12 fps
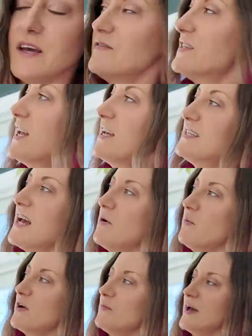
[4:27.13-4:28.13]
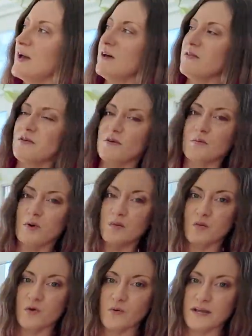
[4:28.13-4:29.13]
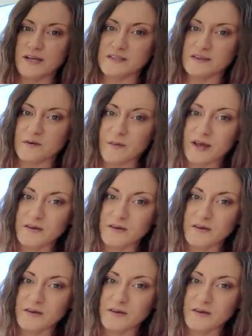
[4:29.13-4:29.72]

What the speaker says: I've taken down one of my other marble queens from